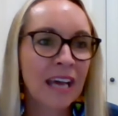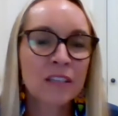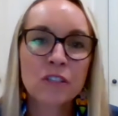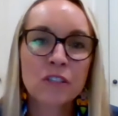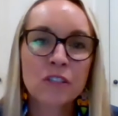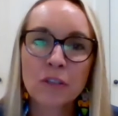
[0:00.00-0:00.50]

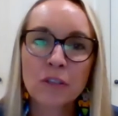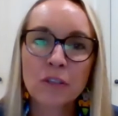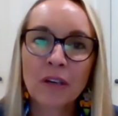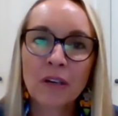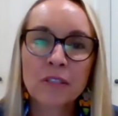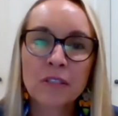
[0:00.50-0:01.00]
And to
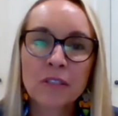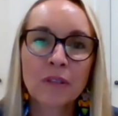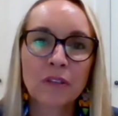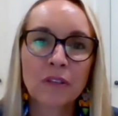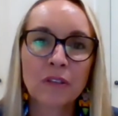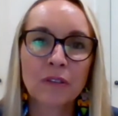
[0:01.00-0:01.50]
be honest
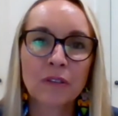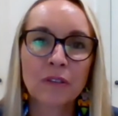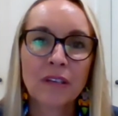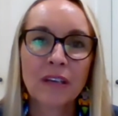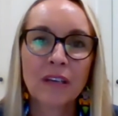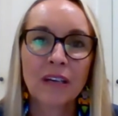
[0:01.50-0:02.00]
with you,
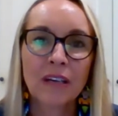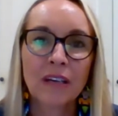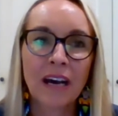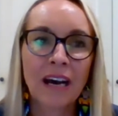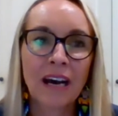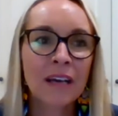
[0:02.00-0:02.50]

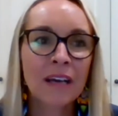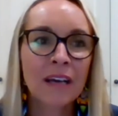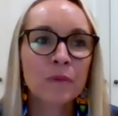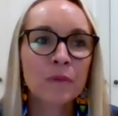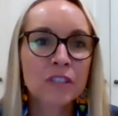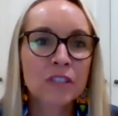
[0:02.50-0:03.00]
I
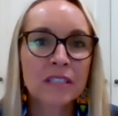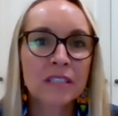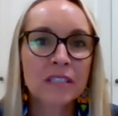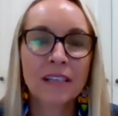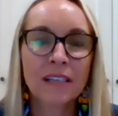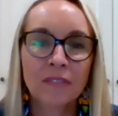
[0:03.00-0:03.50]
was
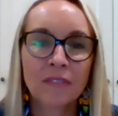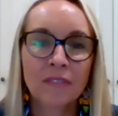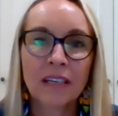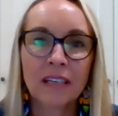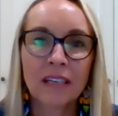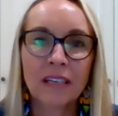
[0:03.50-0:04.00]
just
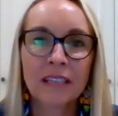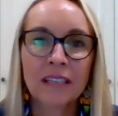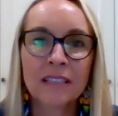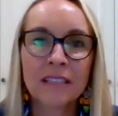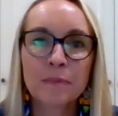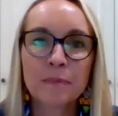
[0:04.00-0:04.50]
living
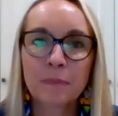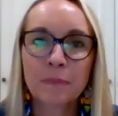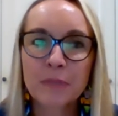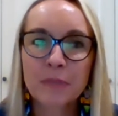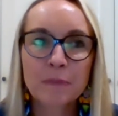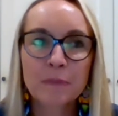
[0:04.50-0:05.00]
in this
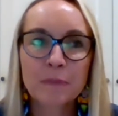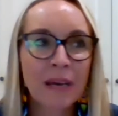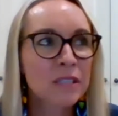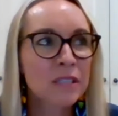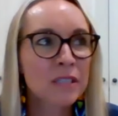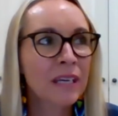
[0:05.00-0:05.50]

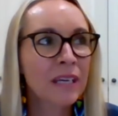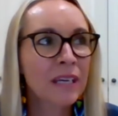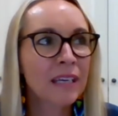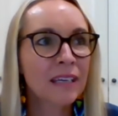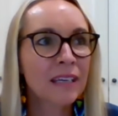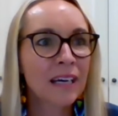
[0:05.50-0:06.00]
space
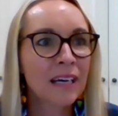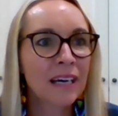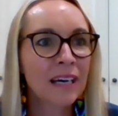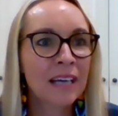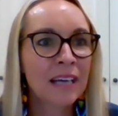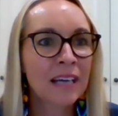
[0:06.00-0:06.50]
where
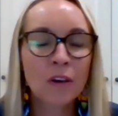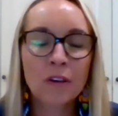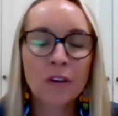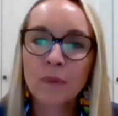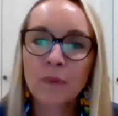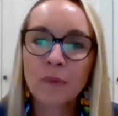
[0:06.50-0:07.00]
I don't
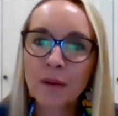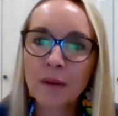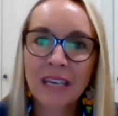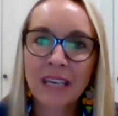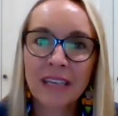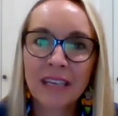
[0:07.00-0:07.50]
know where I
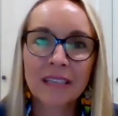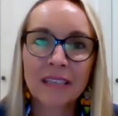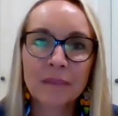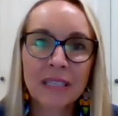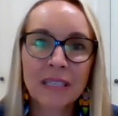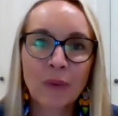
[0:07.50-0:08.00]
was
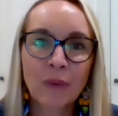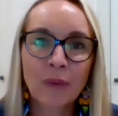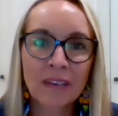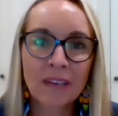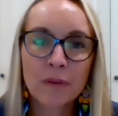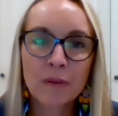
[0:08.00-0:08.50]
heading, but
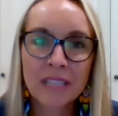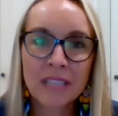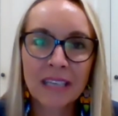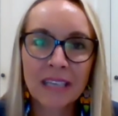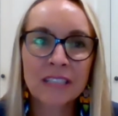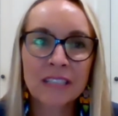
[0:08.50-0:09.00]
wherever I was
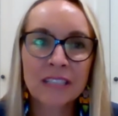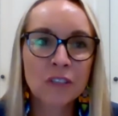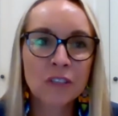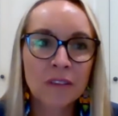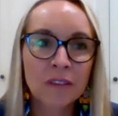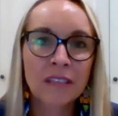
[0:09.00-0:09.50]
heading, I
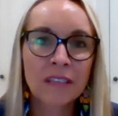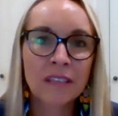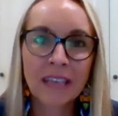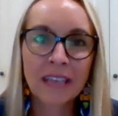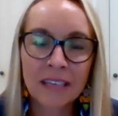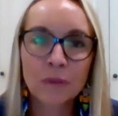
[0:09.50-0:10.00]
don't think
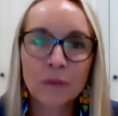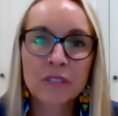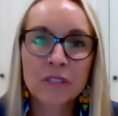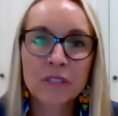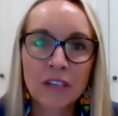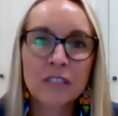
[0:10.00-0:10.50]
the end
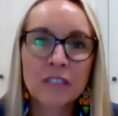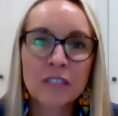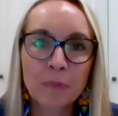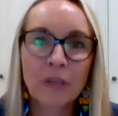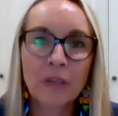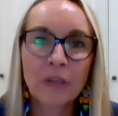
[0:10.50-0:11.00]
was going to
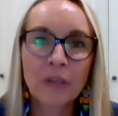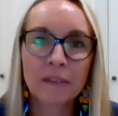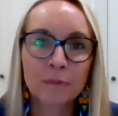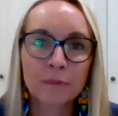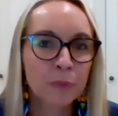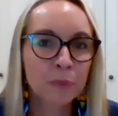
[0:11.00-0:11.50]
be
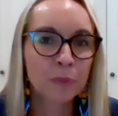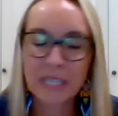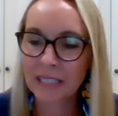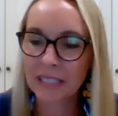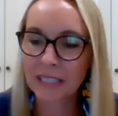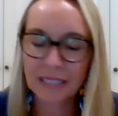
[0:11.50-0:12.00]
pretty
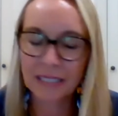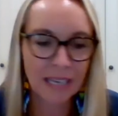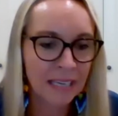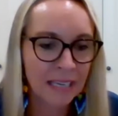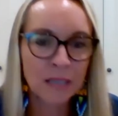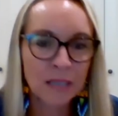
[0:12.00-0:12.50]
in
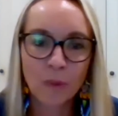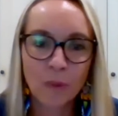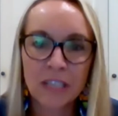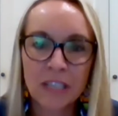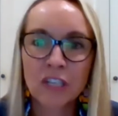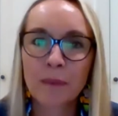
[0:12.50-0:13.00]
any
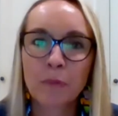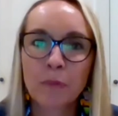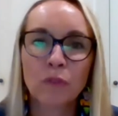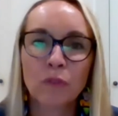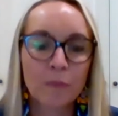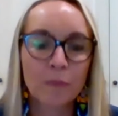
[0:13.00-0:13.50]
way, shape,
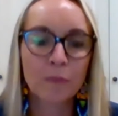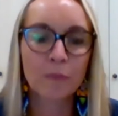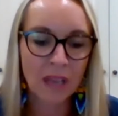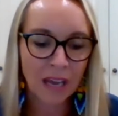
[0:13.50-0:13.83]
or form.